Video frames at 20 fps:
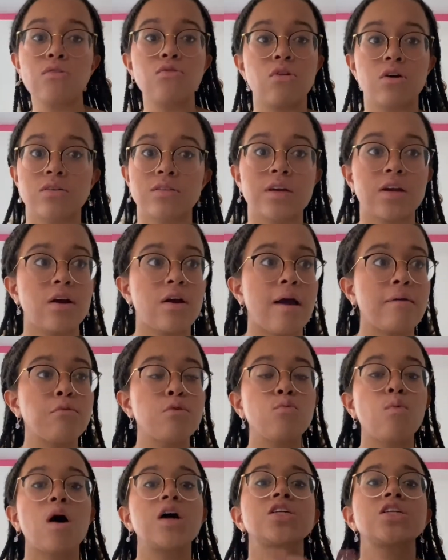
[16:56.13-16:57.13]
long they are, I will
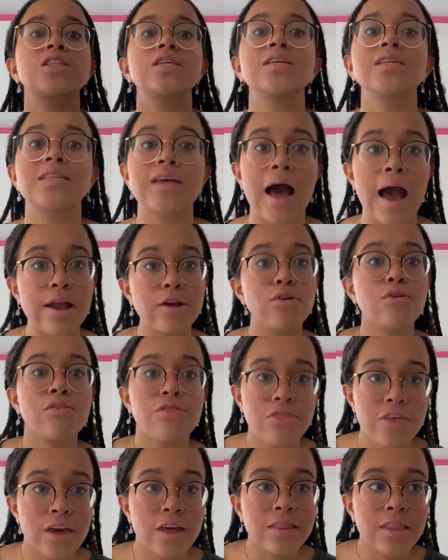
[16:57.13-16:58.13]
watch the entire thing.